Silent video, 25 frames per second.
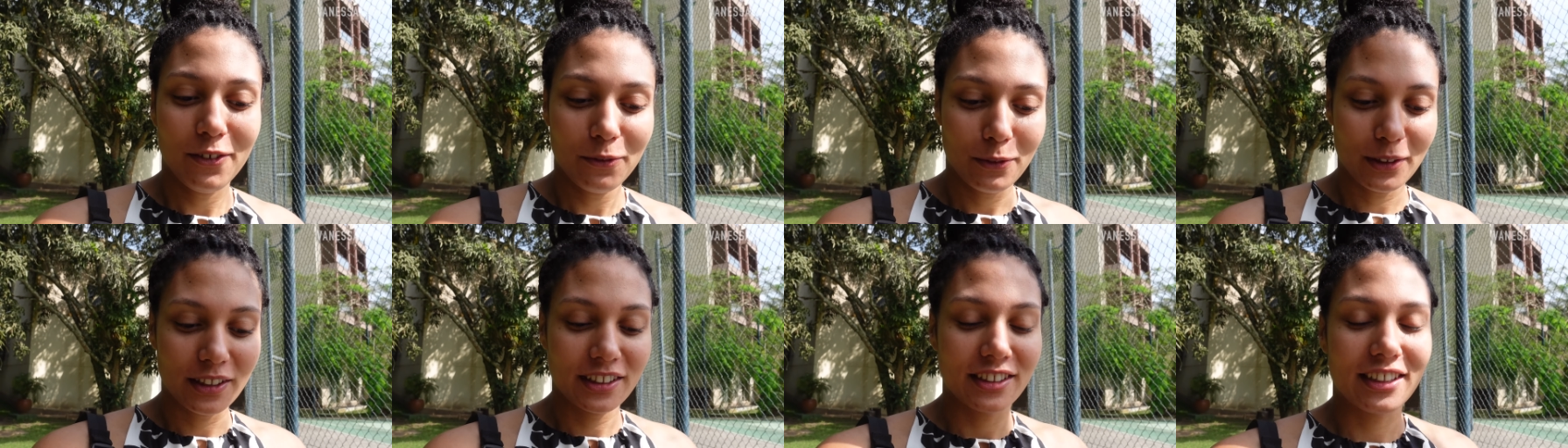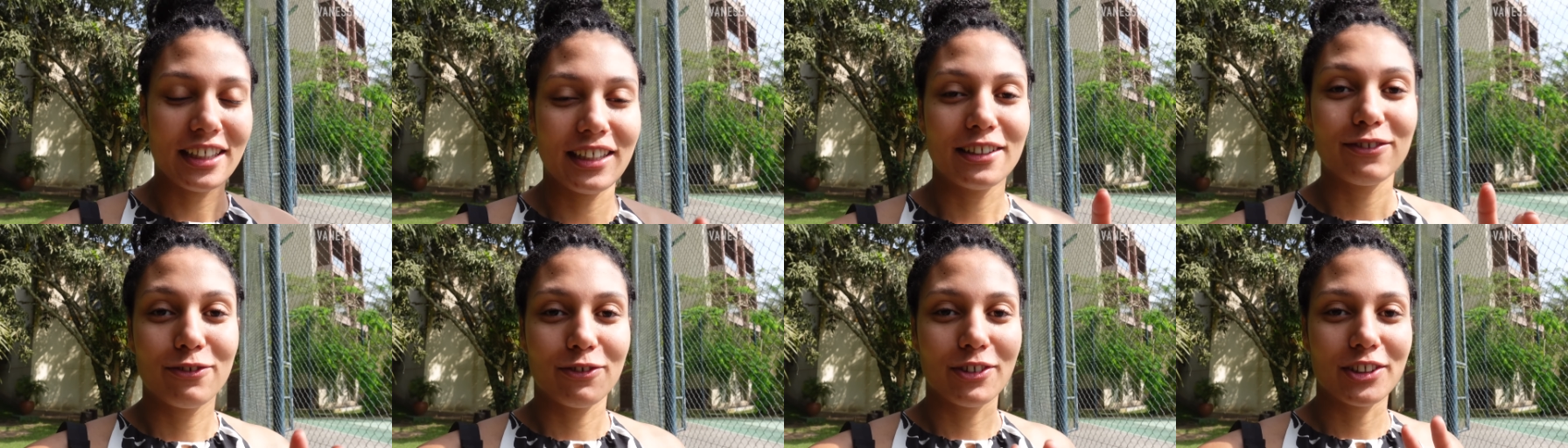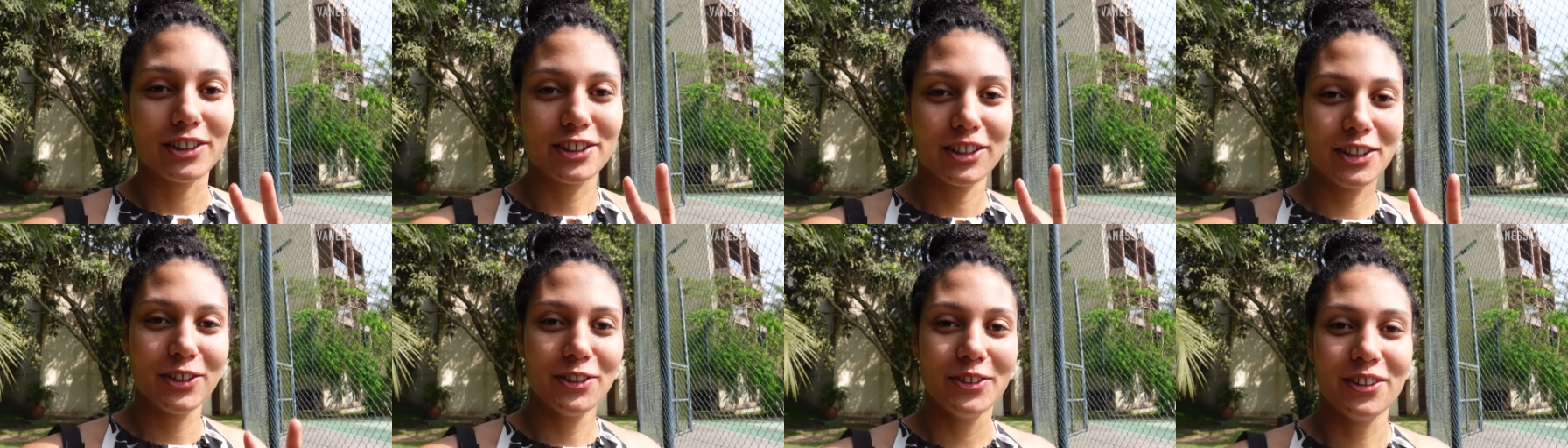We stayed
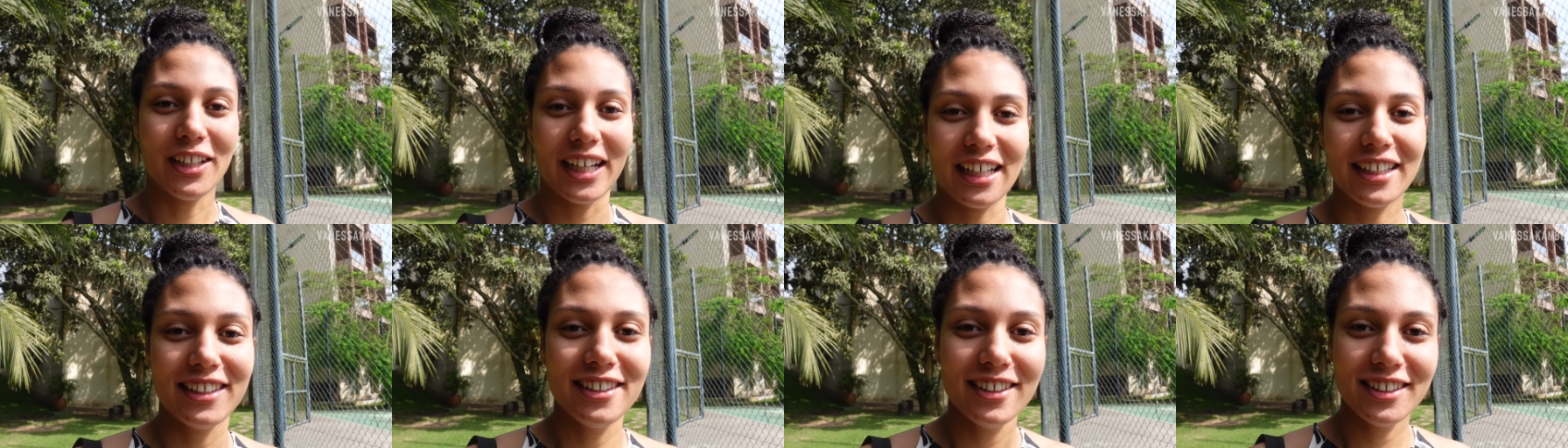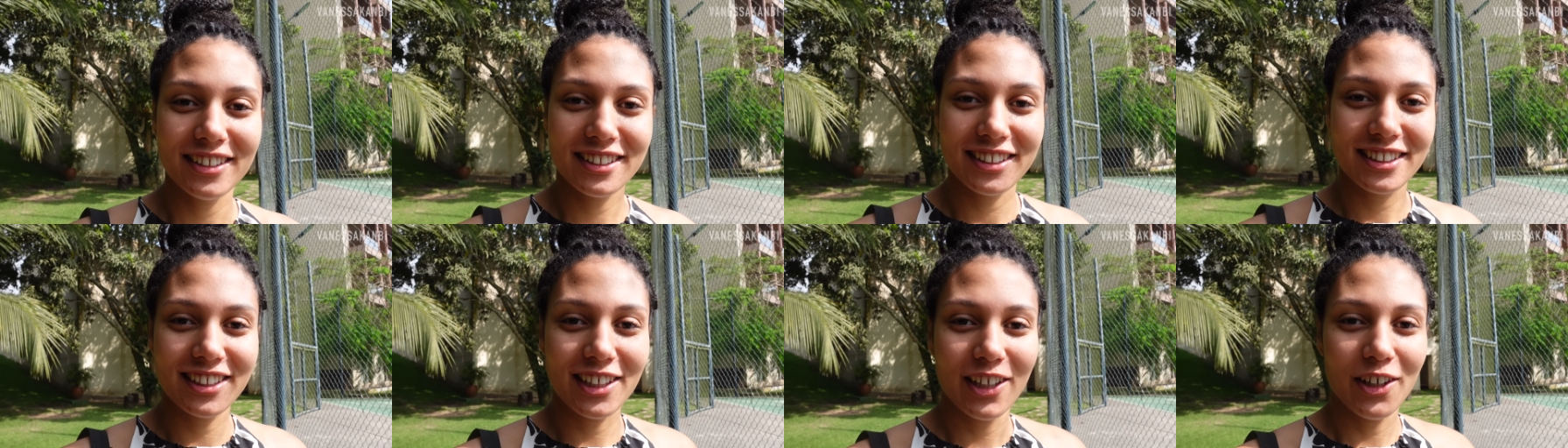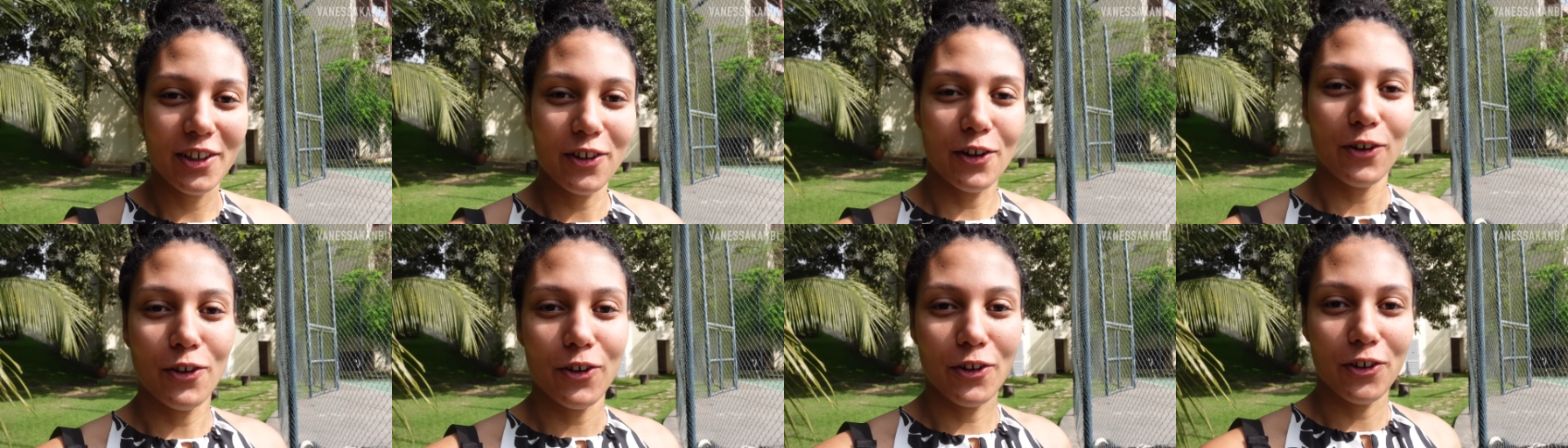for two nights
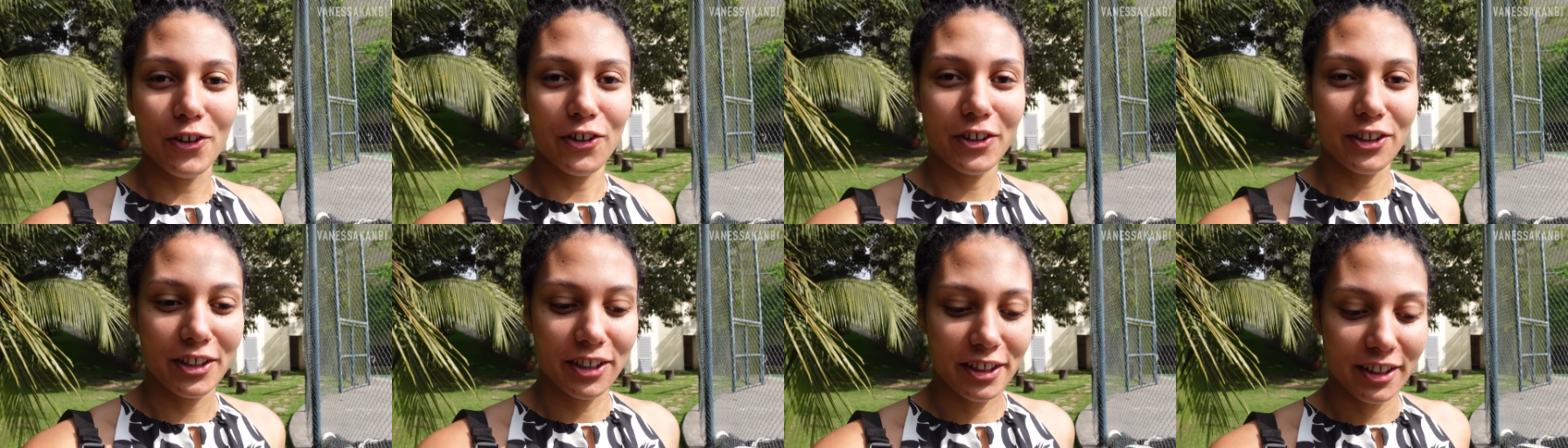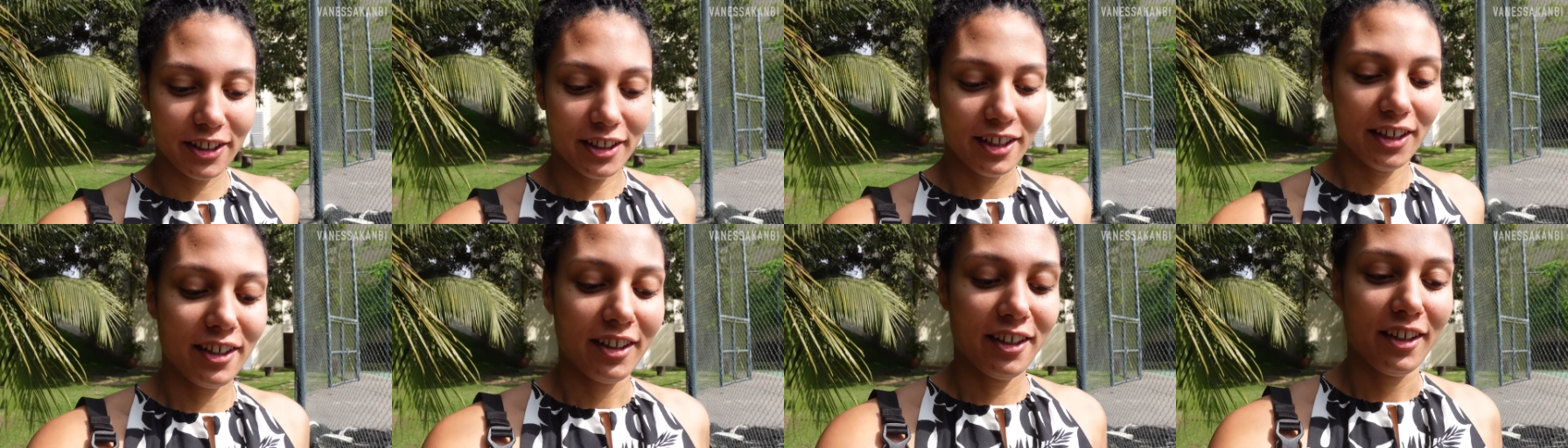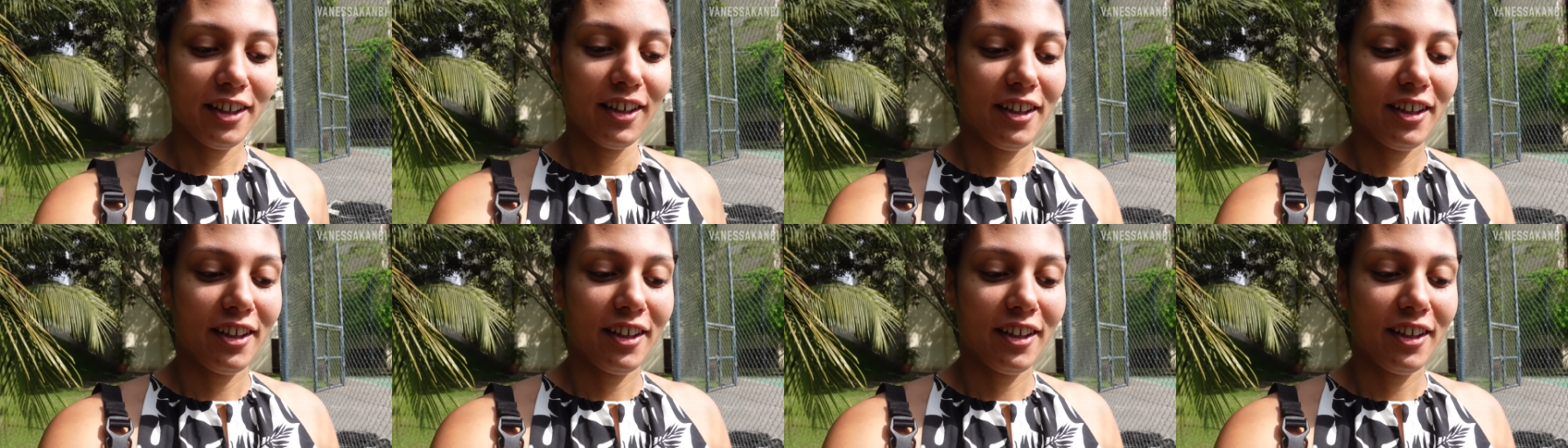on